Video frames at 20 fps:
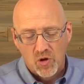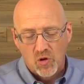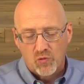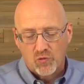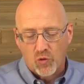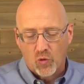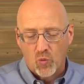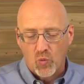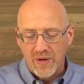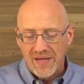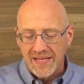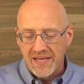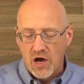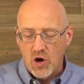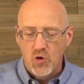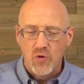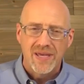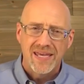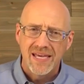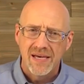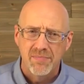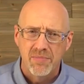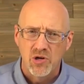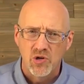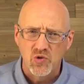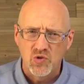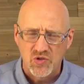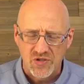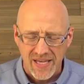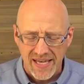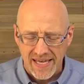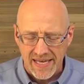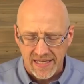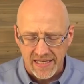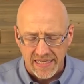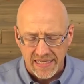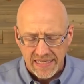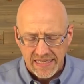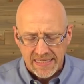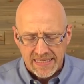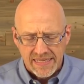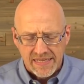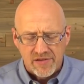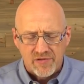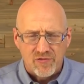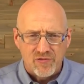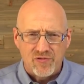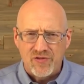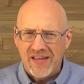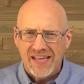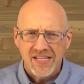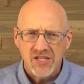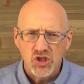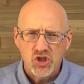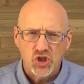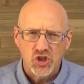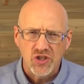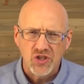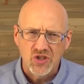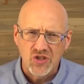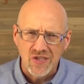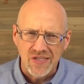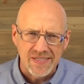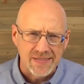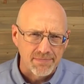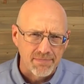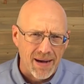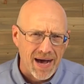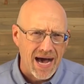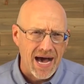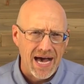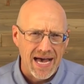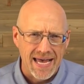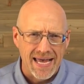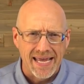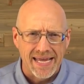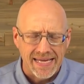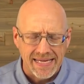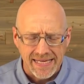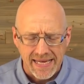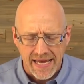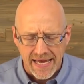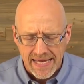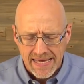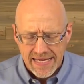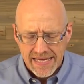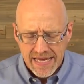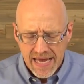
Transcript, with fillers: For we know him who said, vengeance is mine.